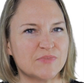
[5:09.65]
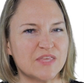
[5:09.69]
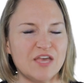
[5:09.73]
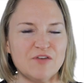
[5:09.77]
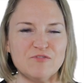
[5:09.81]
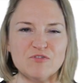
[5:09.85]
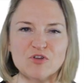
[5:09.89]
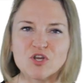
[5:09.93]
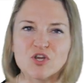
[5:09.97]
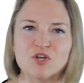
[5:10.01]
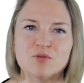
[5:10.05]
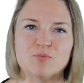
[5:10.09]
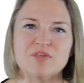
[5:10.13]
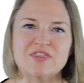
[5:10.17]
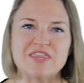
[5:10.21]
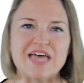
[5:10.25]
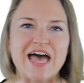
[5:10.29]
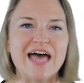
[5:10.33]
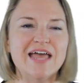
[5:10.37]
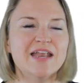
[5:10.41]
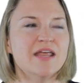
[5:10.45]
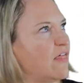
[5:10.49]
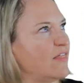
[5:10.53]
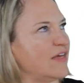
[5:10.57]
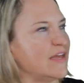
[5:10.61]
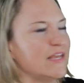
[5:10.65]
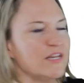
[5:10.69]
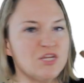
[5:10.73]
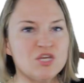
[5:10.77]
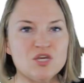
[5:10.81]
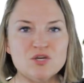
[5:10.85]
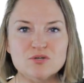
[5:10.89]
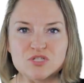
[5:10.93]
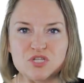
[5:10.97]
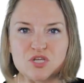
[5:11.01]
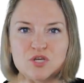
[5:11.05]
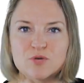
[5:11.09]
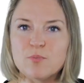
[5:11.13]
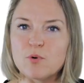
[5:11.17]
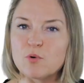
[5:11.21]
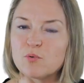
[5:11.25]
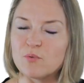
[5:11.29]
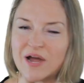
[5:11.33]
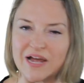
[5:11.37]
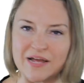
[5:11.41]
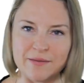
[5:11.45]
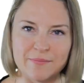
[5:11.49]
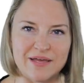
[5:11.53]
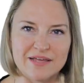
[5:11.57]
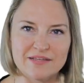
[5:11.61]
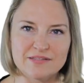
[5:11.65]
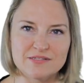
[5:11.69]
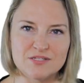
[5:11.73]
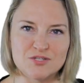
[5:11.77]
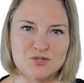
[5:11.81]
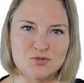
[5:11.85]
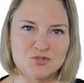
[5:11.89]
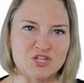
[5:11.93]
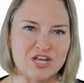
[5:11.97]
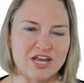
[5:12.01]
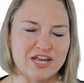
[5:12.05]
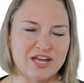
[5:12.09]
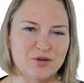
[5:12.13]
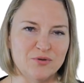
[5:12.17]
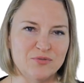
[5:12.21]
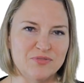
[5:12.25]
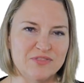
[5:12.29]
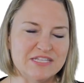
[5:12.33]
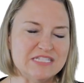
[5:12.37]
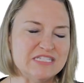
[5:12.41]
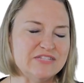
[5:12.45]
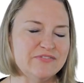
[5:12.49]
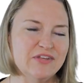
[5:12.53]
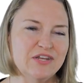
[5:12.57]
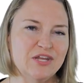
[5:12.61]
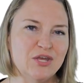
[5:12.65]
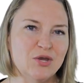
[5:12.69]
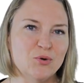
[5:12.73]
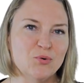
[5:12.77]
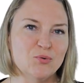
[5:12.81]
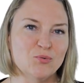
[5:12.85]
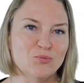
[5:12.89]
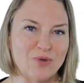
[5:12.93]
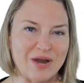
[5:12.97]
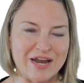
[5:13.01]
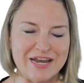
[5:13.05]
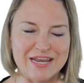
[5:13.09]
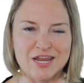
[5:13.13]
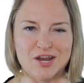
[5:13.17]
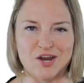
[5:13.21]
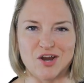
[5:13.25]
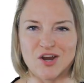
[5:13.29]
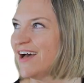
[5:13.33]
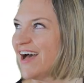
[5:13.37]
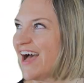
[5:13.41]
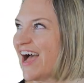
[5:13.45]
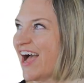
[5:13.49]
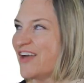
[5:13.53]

If you're good with that, then YouTube recommends you check out this video right here.